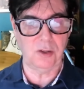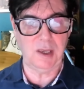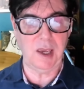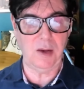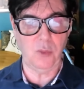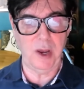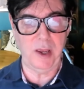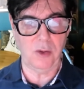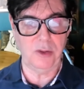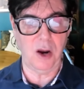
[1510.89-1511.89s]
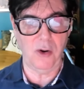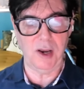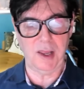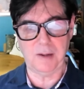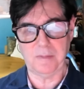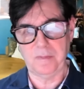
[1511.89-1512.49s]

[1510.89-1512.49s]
gateway on the R L N.